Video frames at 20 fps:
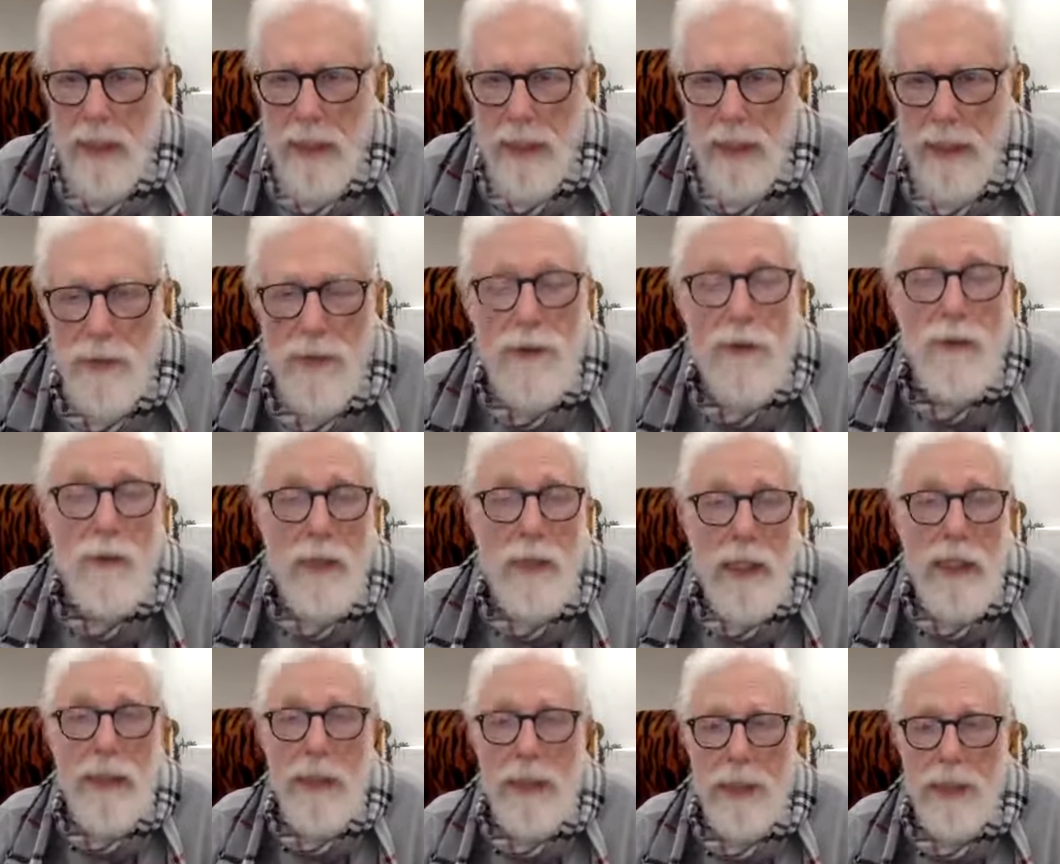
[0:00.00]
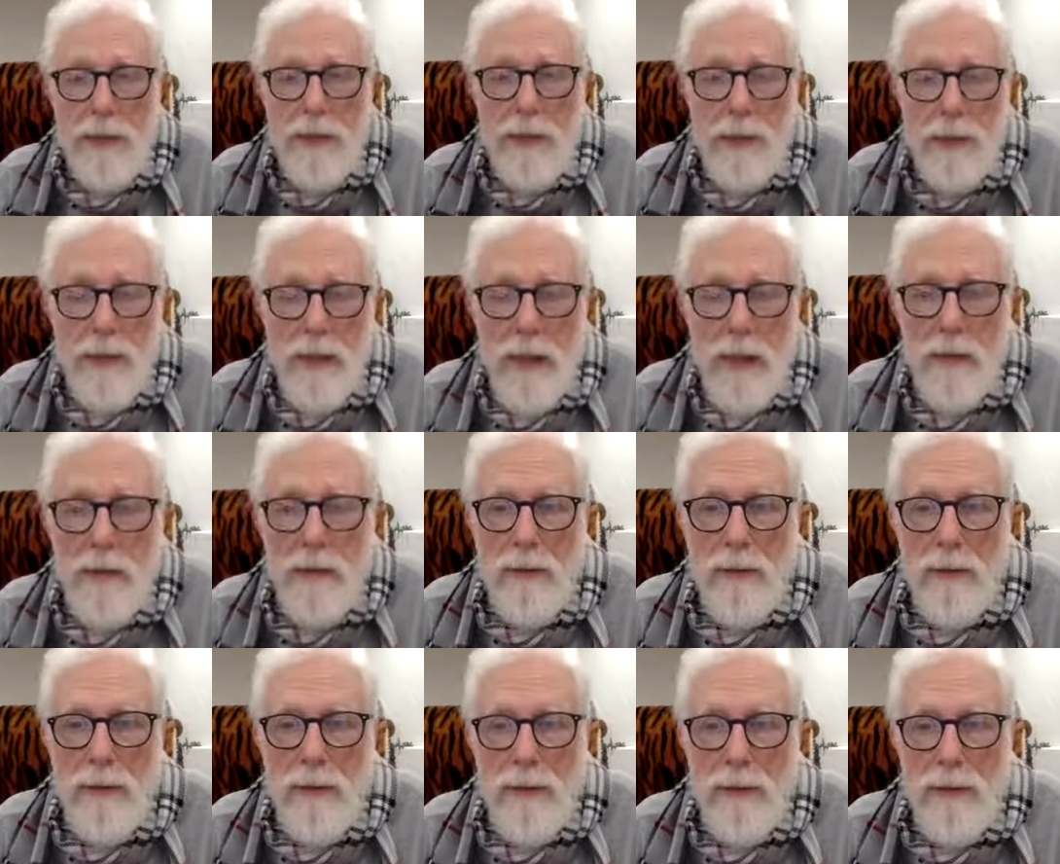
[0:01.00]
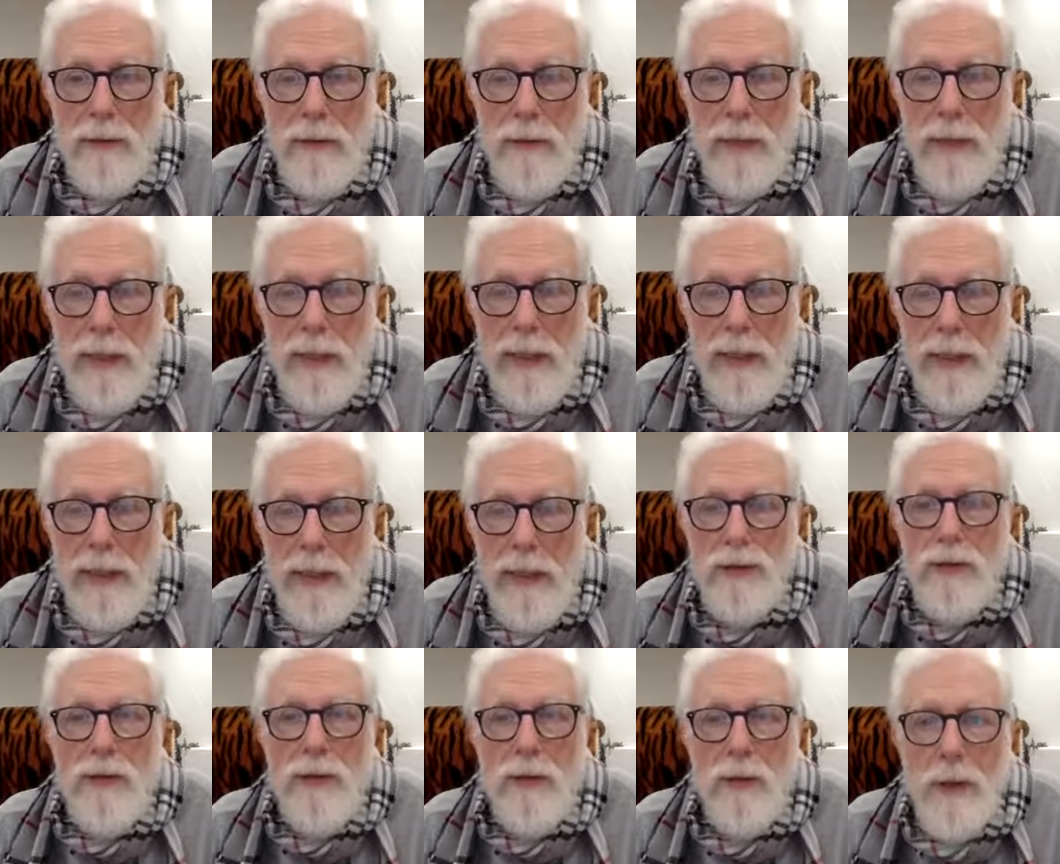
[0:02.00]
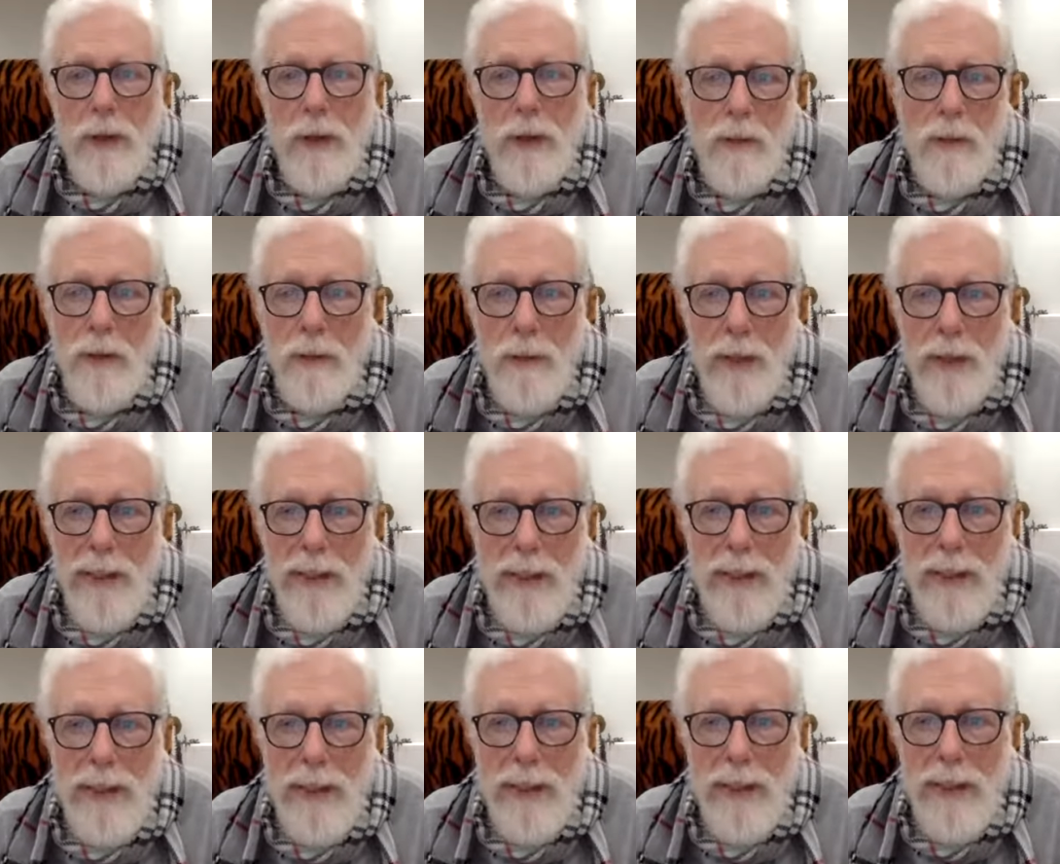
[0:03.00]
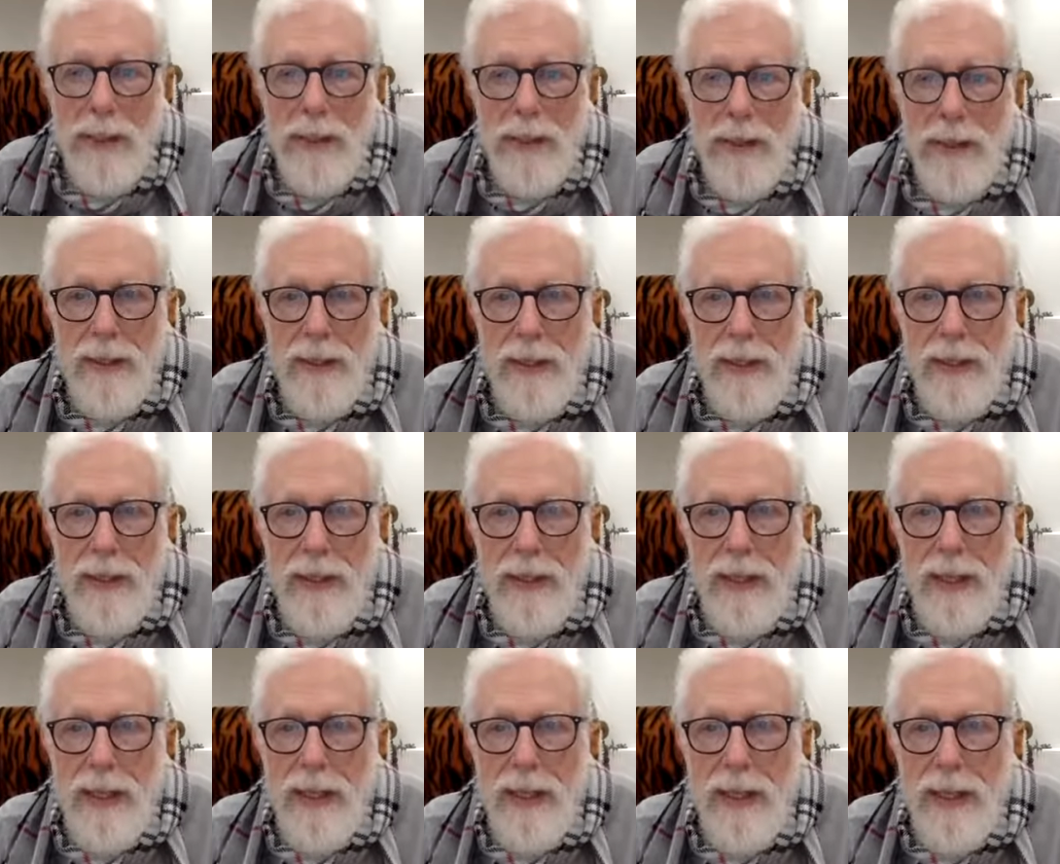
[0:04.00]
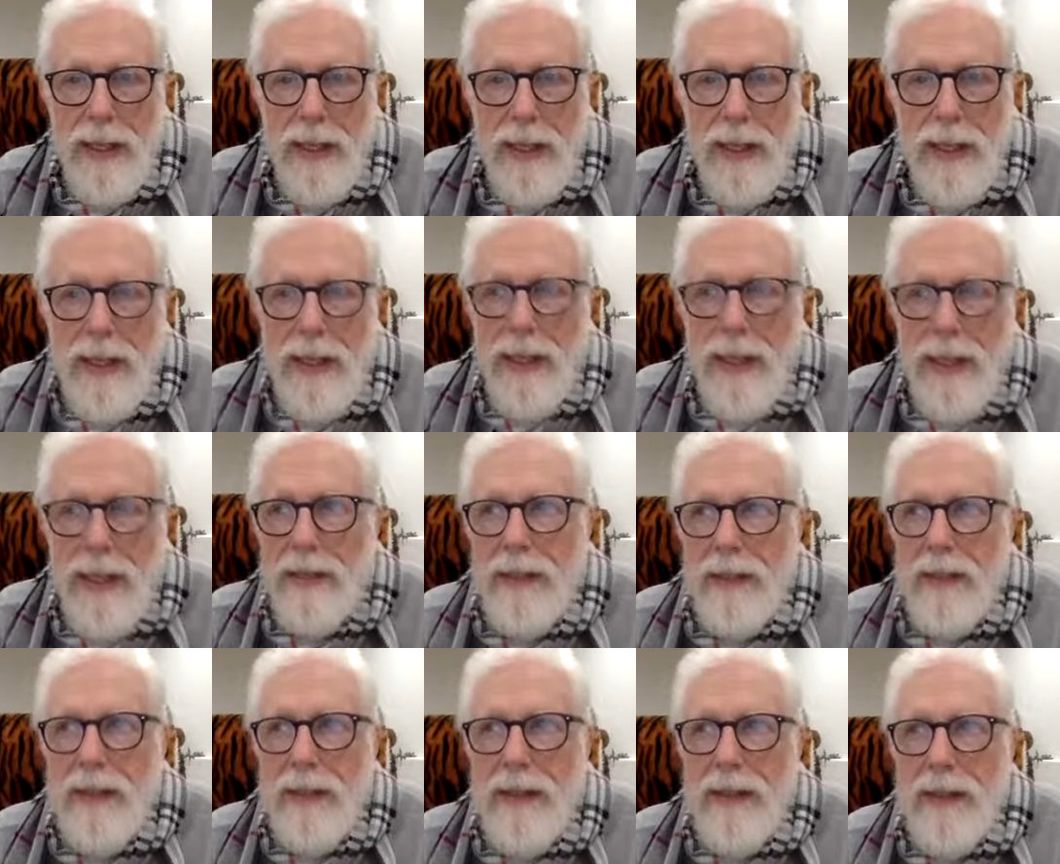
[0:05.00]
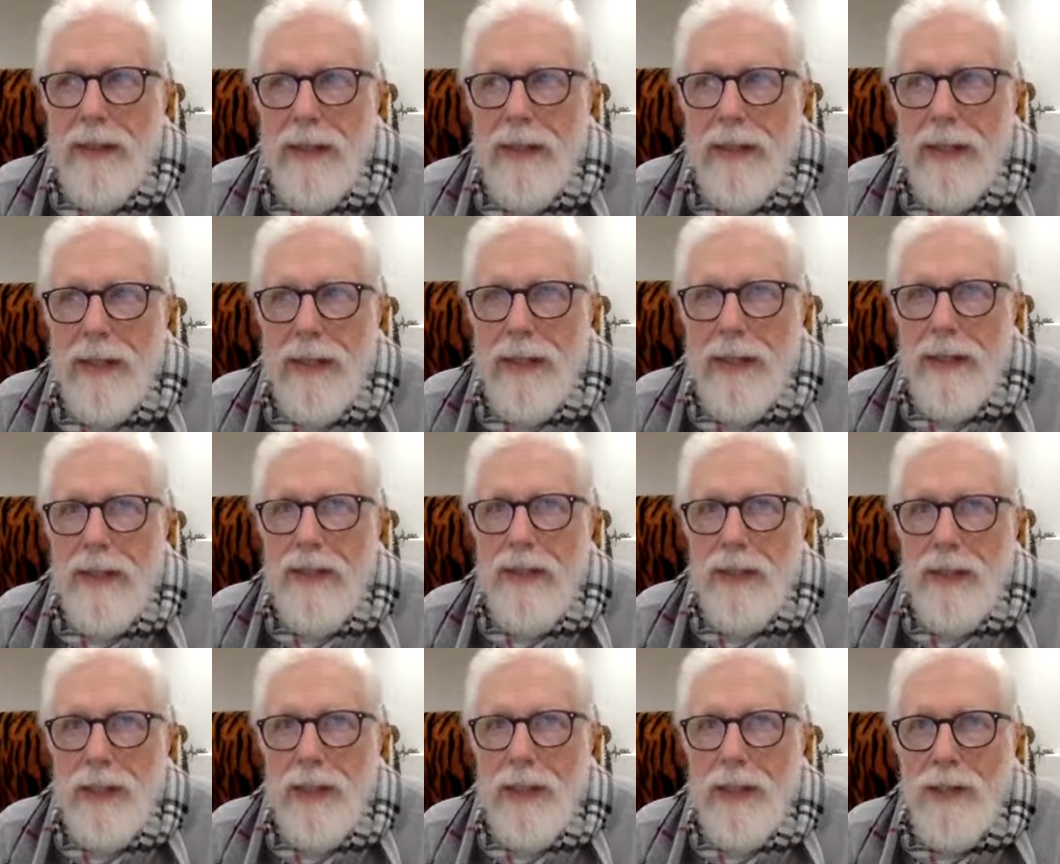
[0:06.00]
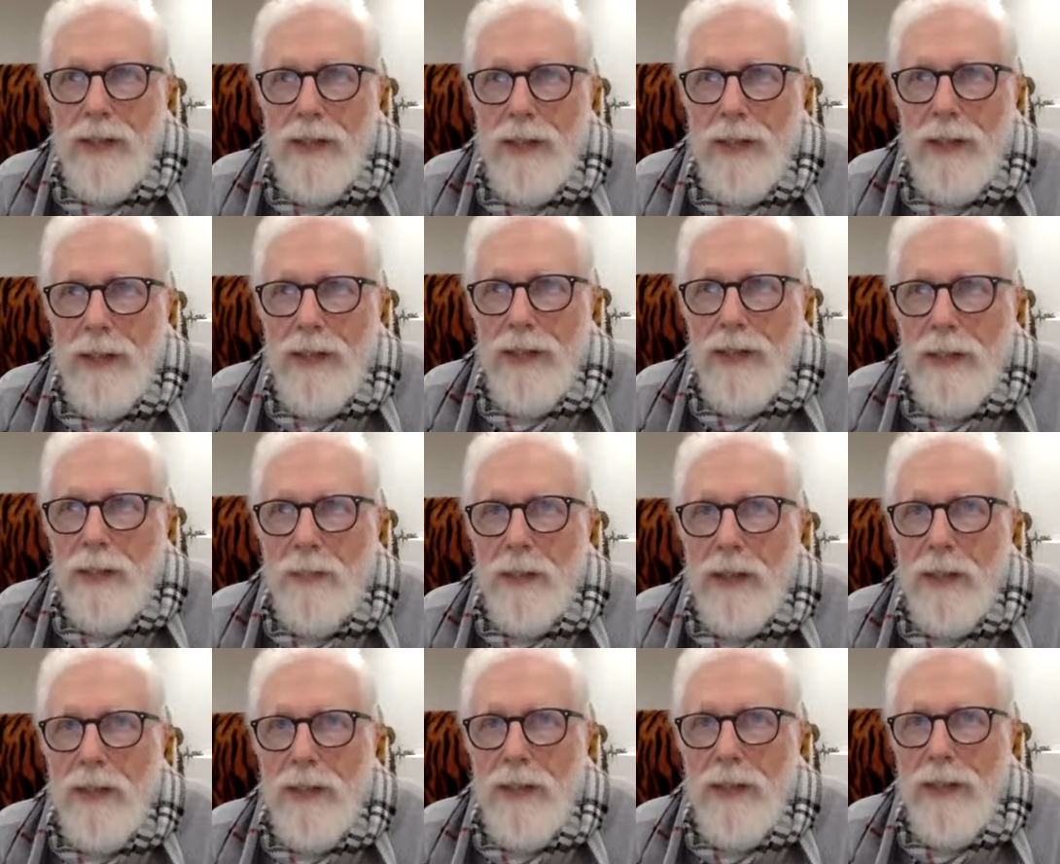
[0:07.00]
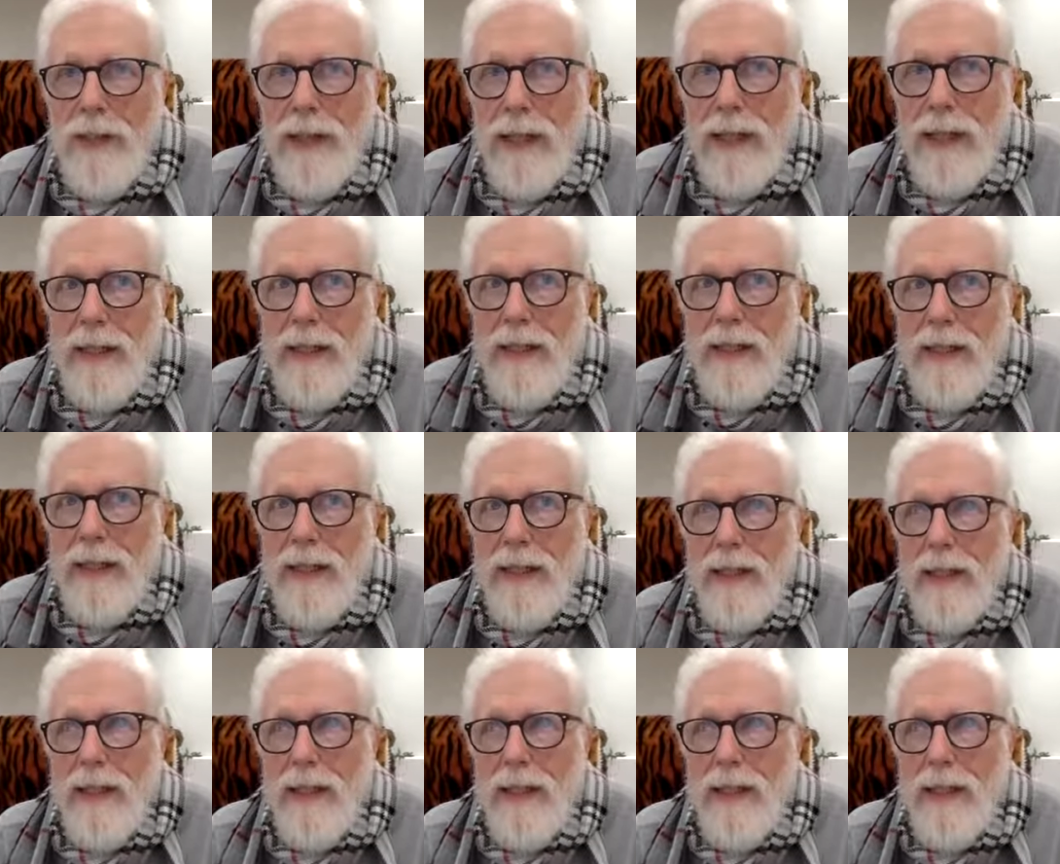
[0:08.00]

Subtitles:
is uniquely your own. It's your own awakening. And initiation is something that